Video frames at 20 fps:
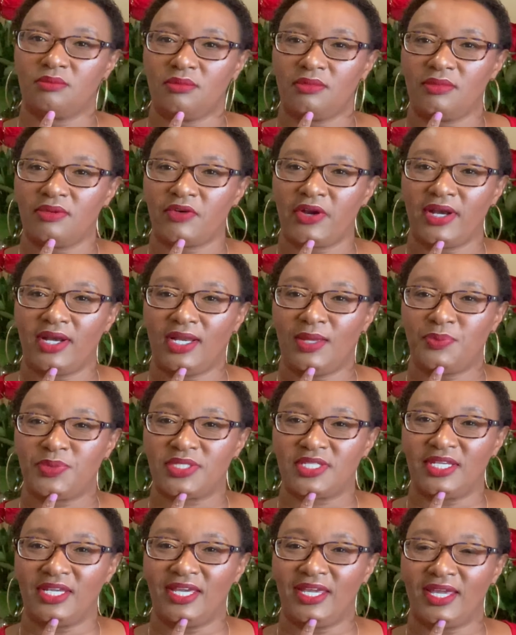red
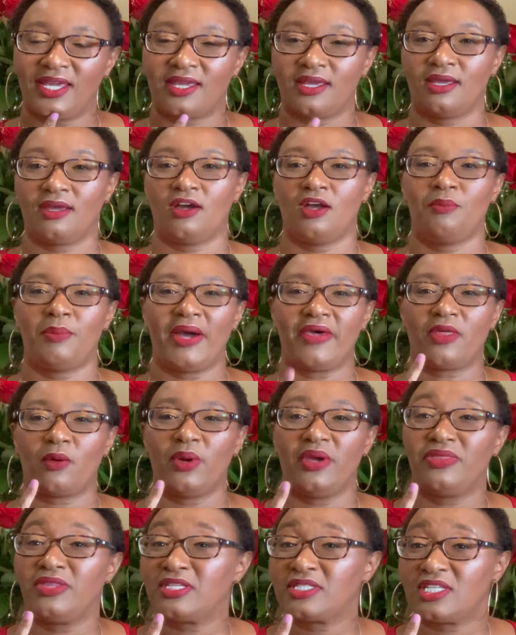lipstick. And by the
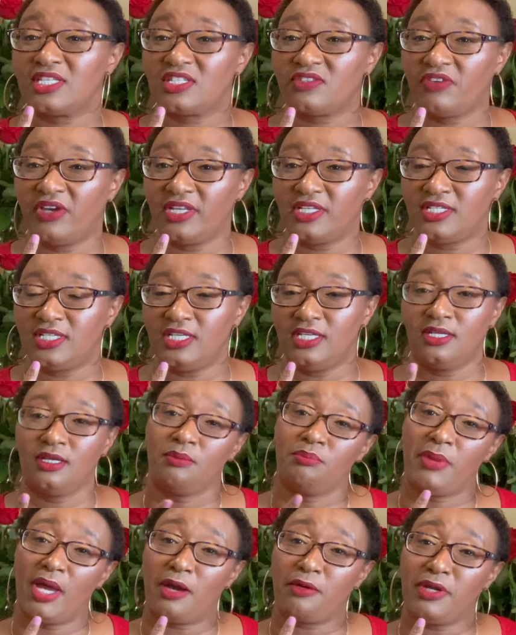way, this is Fenty
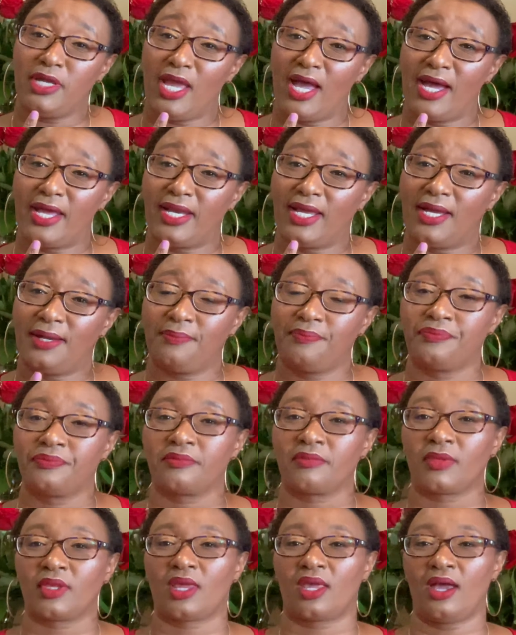by Rihanna.
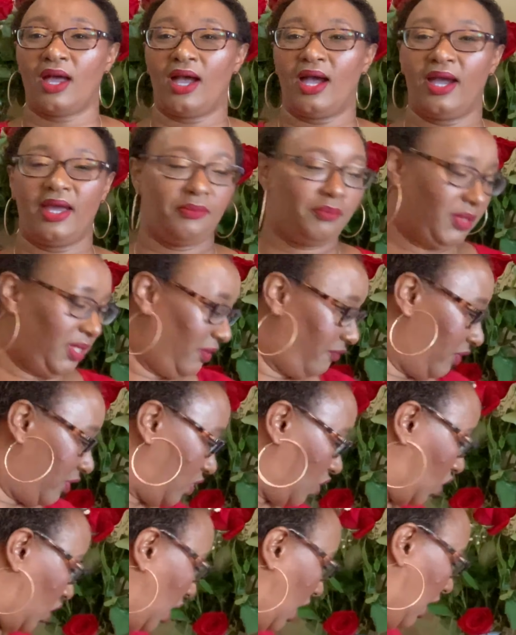I believe it's
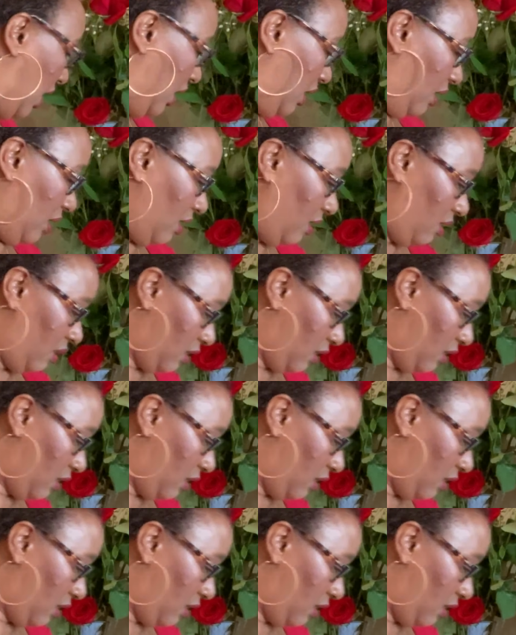shade,